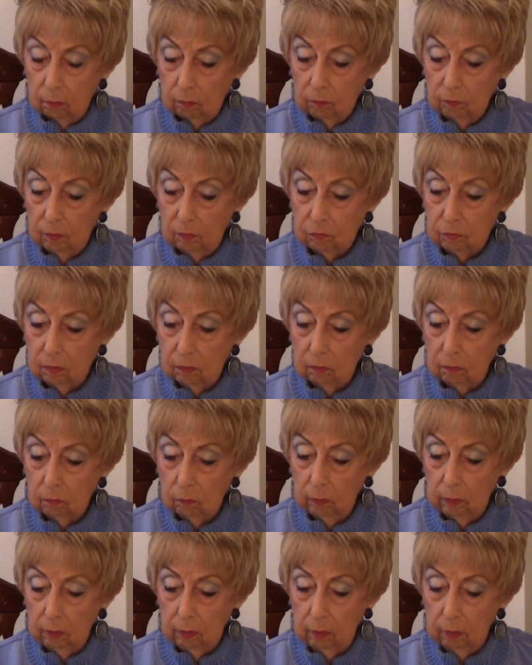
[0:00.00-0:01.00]
50th
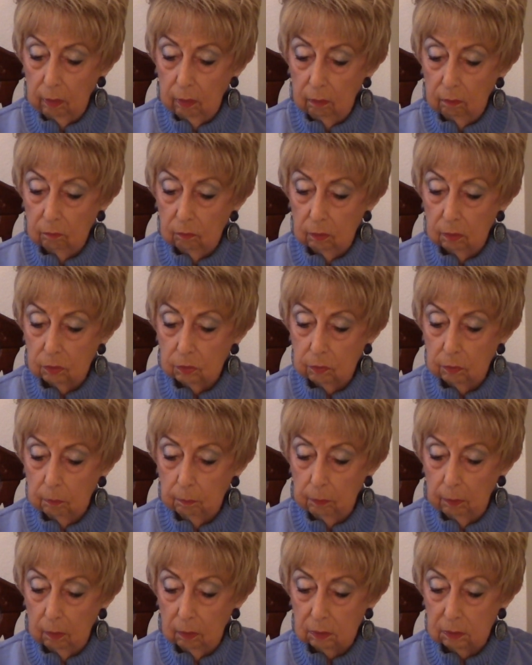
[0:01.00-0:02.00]
wedding anniversary,
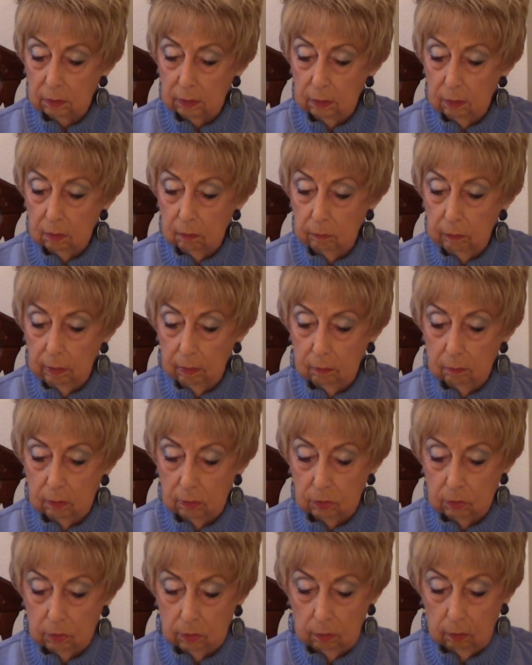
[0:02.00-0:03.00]
Park City
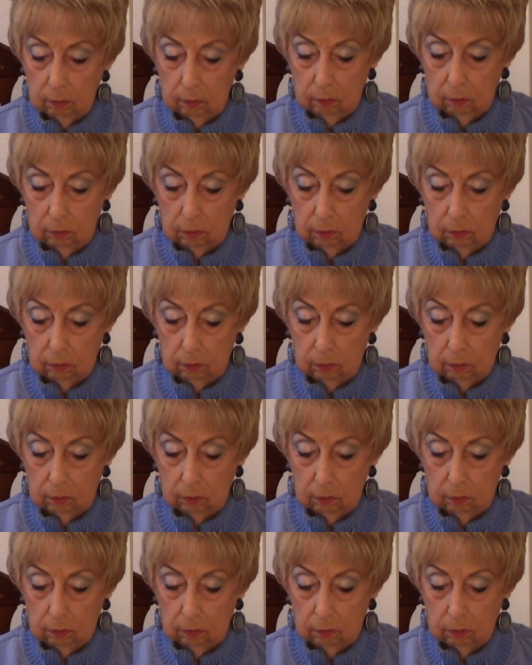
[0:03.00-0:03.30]
Baptist Church.